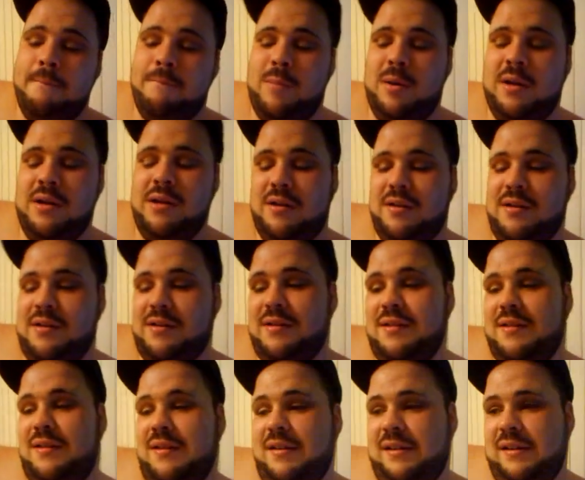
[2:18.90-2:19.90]
But uh,
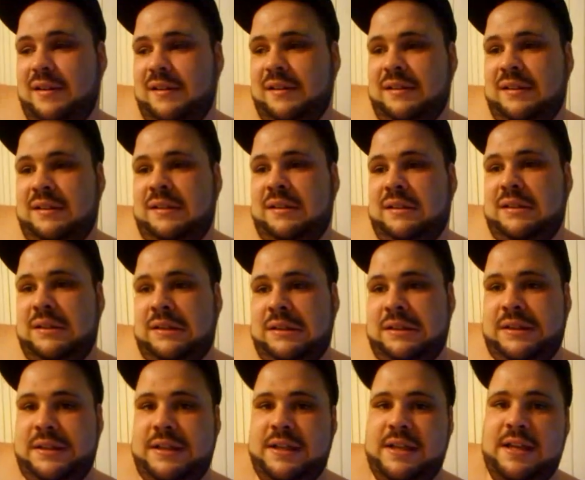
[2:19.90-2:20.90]

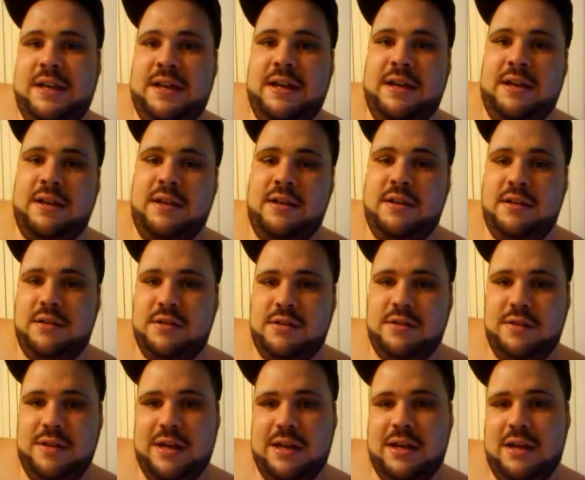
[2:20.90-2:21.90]
yeah. So
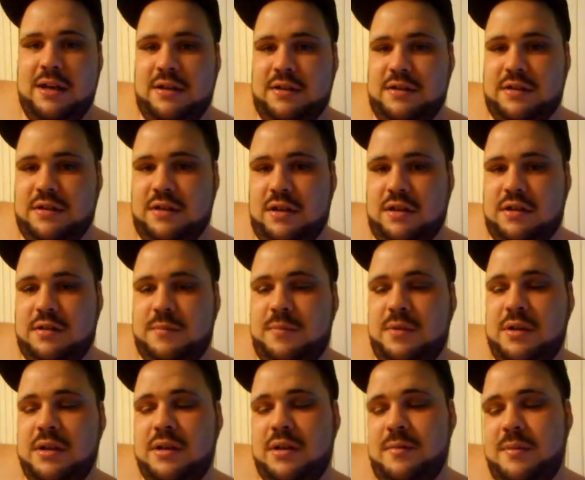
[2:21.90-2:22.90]
that kind of sucks.
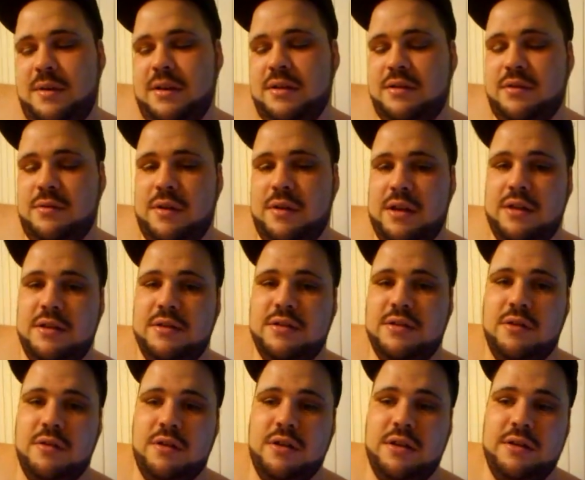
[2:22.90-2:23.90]
But I mean, it's okay. It's
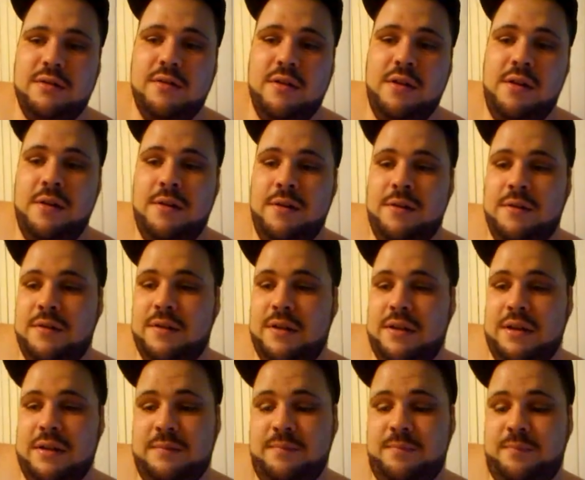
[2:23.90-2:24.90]
all good.
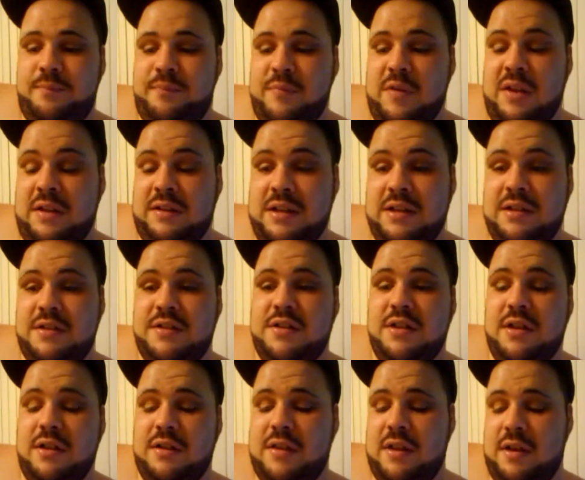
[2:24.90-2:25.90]
It it did
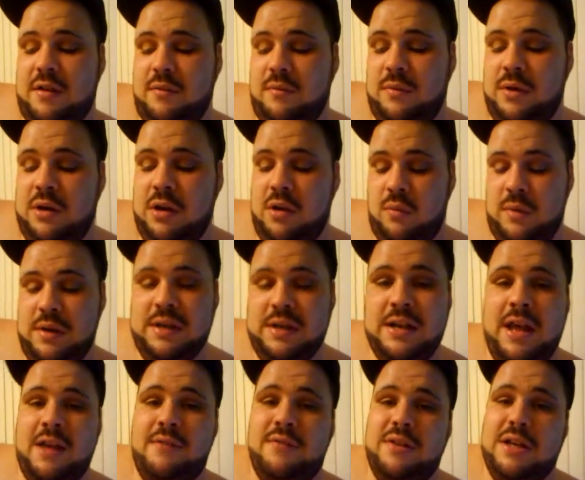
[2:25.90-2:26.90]
suck that you know we didn't
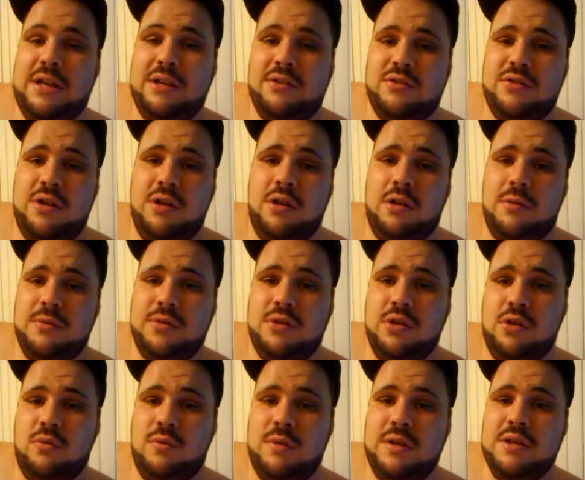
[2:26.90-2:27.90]
have any extra help, so
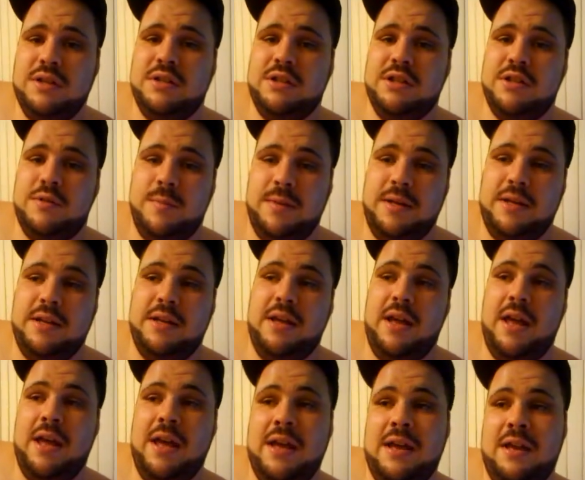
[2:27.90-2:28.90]
it was just me.
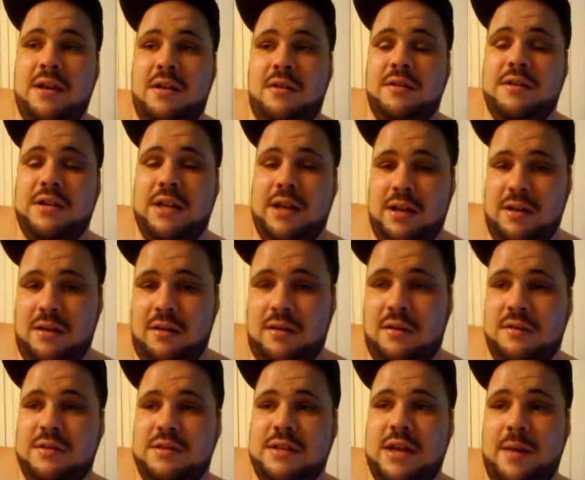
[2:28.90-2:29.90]
And on top
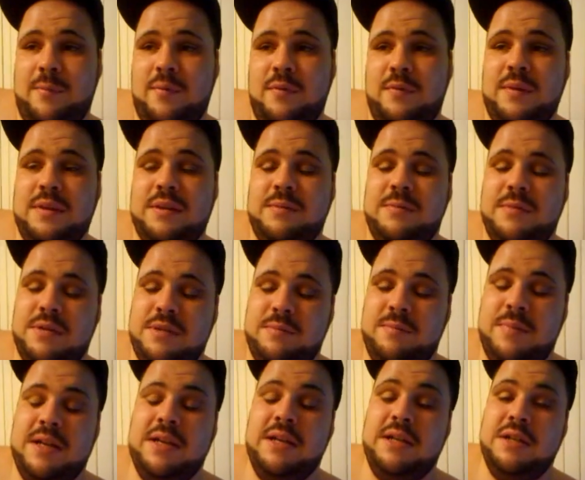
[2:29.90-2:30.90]
on top of it
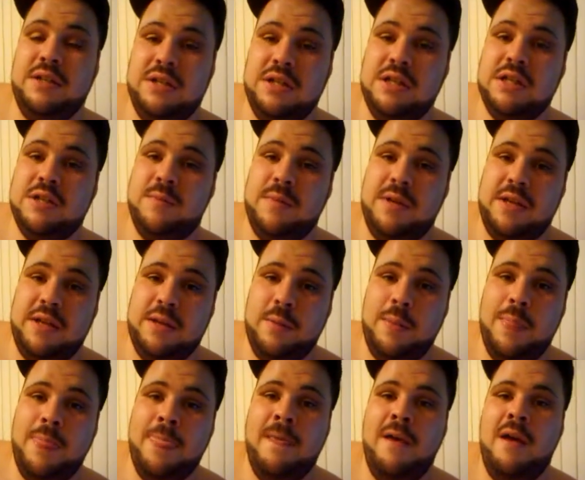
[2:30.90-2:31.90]
being just me,
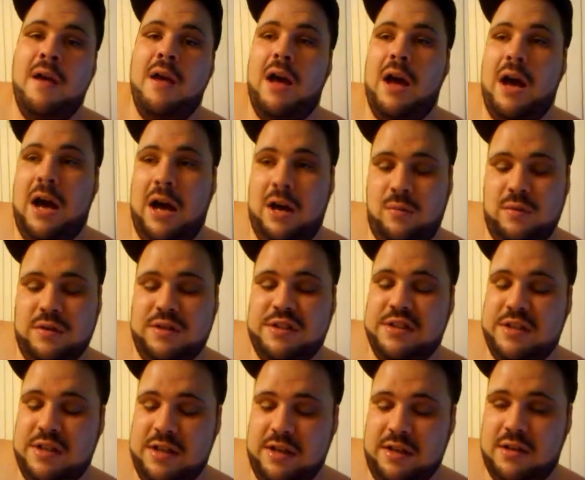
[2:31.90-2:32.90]
I was
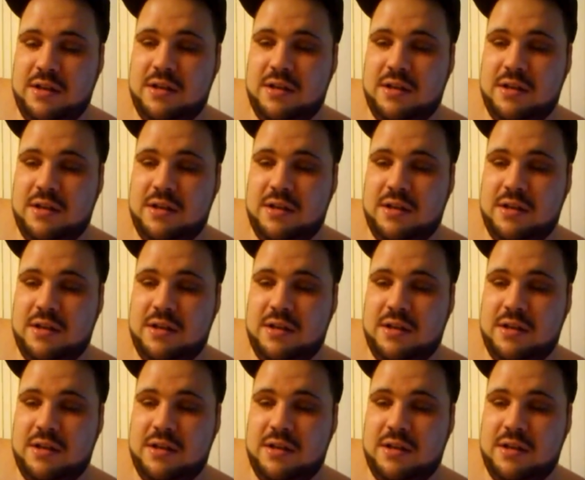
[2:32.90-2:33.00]
sick.